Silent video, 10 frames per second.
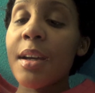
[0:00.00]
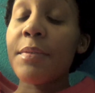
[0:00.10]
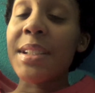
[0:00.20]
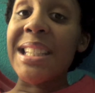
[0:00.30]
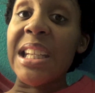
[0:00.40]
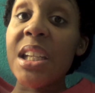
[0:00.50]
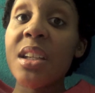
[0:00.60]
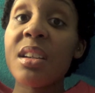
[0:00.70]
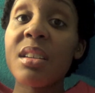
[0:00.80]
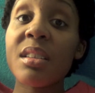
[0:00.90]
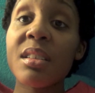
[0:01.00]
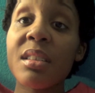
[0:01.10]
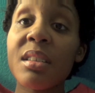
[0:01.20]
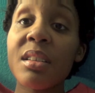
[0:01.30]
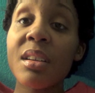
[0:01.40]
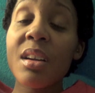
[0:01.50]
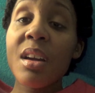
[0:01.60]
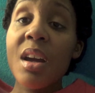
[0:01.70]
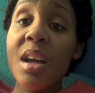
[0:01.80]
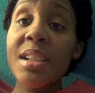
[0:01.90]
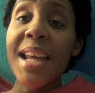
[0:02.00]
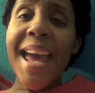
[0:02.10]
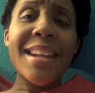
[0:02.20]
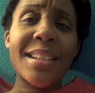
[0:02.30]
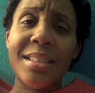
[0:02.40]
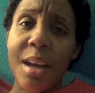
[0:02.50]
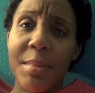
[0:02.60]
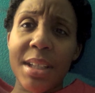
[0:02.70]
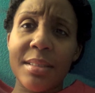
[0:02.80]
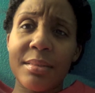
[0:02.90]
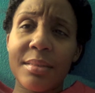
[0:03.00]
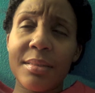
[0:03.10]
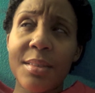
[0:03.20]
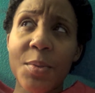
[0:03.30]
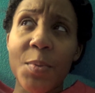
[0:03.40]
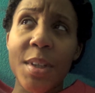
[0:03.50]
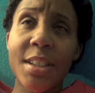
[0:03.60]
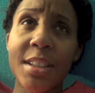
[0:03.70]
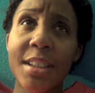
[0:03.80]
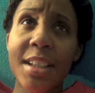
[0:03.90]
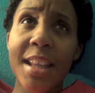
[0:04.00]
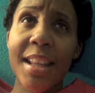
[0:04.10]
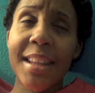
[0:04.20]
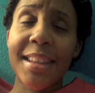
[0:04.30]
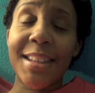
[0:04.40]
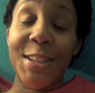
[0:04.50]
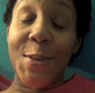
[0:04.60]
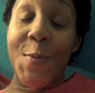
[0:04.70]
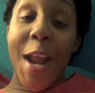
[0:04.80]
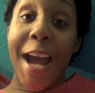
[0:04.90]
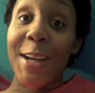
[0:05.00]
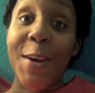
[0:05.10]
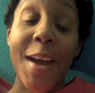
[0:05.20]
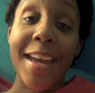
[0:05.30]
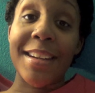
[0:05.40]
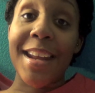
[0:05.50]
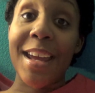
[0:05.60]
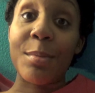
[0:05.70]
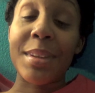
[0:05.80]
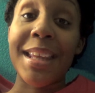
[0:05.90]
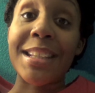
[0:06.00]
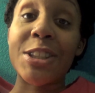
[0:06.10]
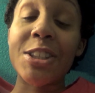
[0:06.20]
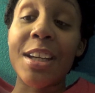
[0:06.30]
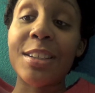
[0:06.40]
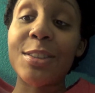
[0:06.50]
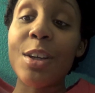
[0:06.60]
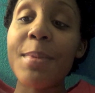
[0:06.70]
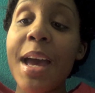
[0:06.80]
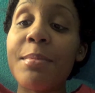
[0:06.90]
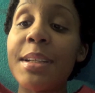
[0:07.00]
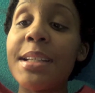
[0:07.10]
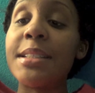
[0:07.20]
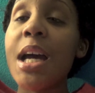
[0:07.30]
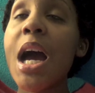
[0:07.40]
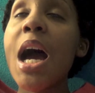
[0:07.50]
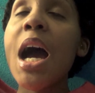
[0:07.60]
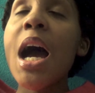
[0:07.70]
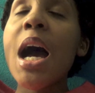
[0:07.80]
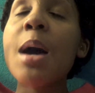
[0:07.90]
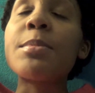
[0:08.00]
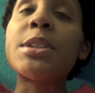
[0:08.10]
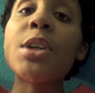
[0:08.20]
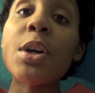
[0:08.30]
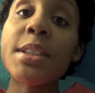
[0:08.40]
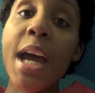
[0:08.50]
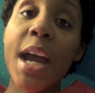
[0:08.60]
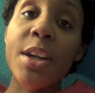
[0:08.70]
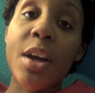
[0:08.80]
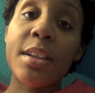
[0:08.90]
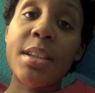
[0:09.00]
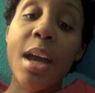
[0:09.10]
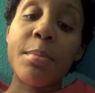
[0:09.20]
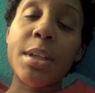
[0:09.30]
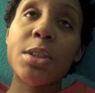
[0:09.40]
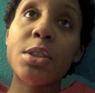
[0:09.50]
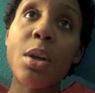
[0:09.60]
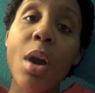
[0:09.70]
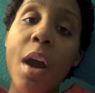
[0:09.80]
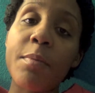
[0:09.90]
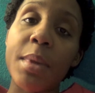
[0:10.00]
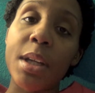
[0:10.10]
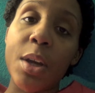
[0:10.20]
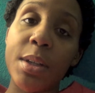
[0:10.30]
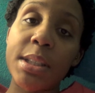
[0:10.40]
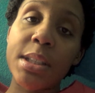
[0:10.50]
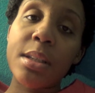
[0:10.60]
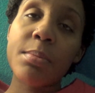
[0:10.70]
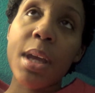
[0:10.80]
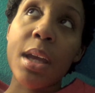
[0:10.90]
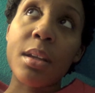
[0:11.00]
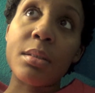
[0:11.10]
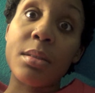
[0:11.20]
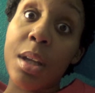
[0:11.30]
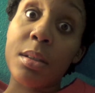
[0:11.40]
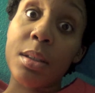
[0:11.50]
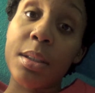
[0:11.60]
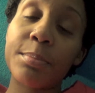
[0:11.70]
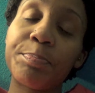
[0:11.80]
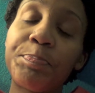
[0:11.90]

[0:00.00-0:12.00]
Fatigue and insomnia, which do not go hand in hand, but they suck so bad because I'm so tired all the time, but it's so hard for me to go to sleep and stay asleep.